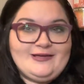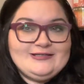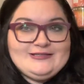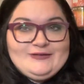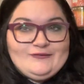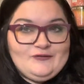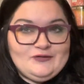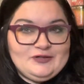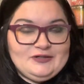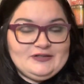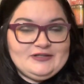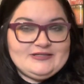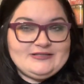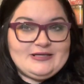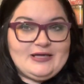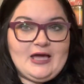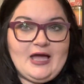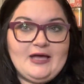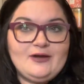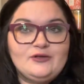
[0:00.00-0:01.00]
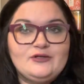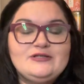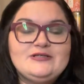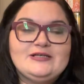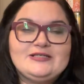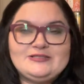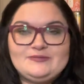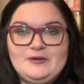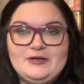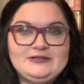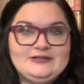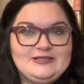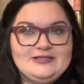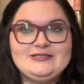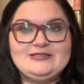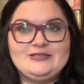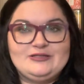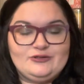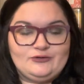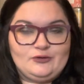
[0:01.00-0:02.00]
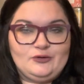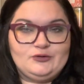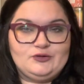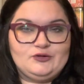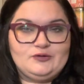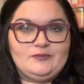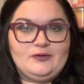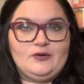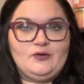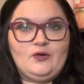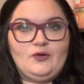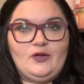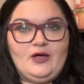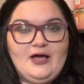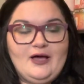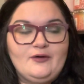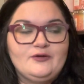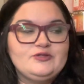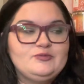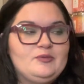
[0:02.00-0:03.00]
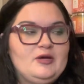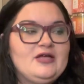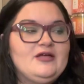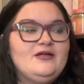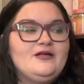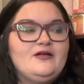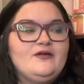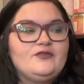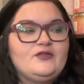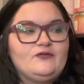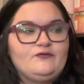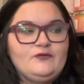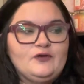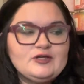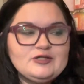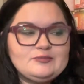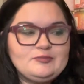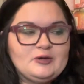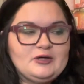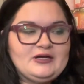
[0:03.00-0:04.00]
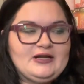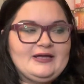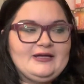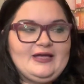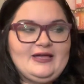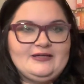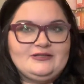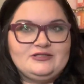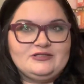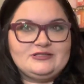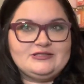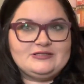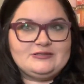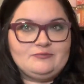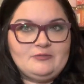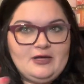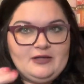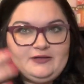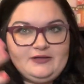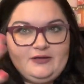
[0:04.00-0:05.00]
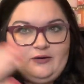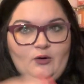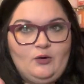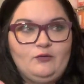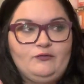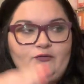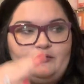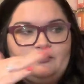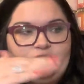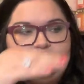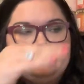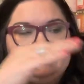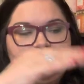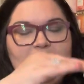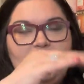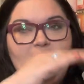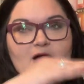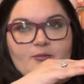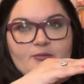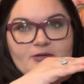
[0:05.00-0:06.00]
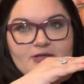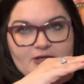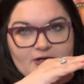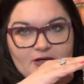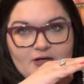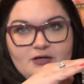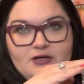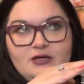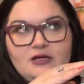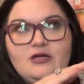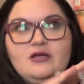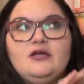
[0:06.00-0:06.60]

It's a vanilla scent. I didn't expect this to throw through my whole house, but the first burn I had to smell it over the top here.